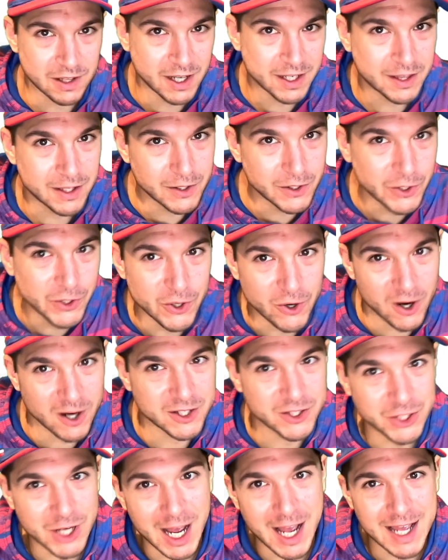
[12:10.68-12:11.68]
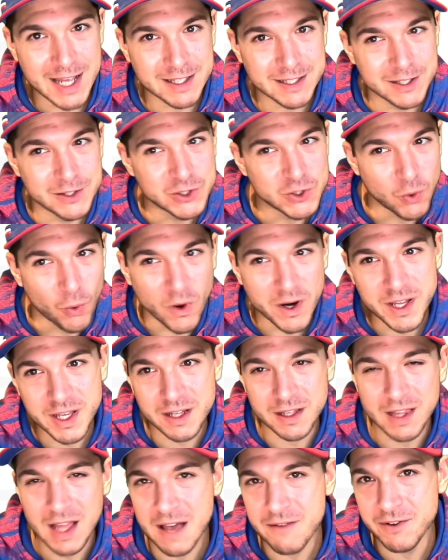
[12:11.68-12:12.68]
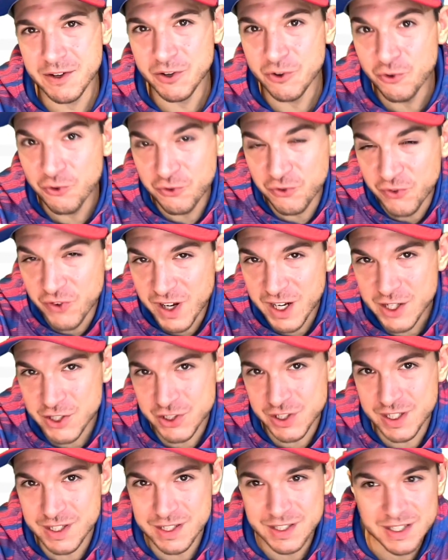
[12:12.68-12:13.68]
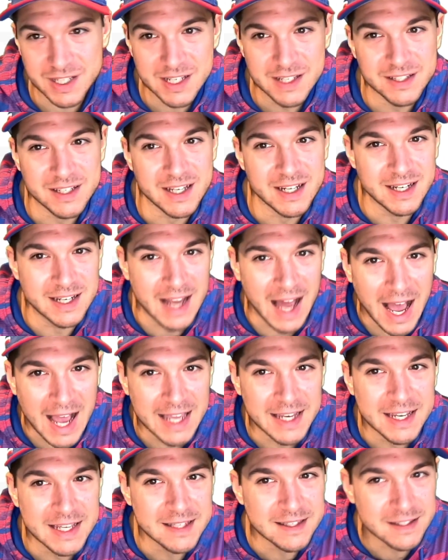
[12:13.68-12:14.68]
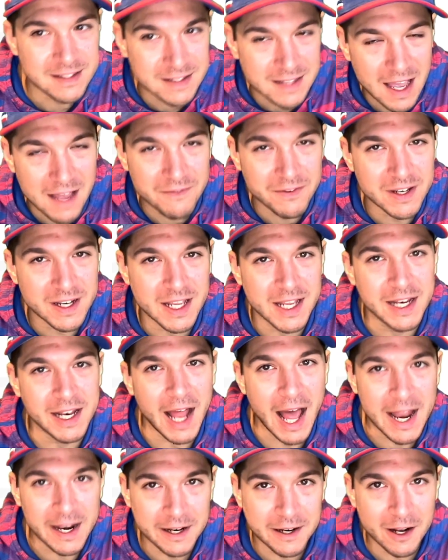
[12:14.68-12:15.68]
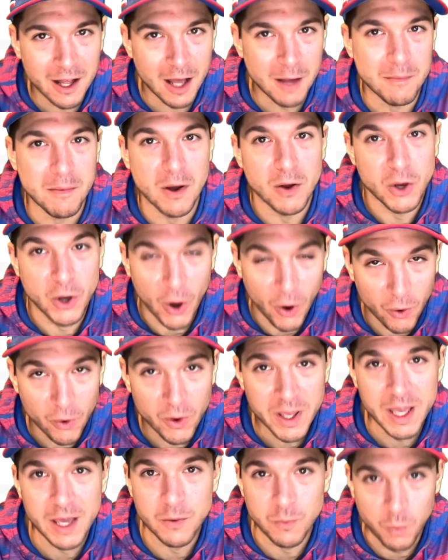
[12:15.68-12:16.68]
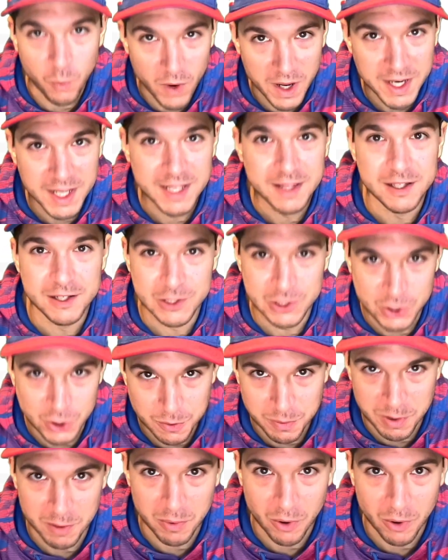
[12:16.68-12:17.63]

like the New York Giants in 2011 who finished the season 9 and 7 and ended up going and winning the Super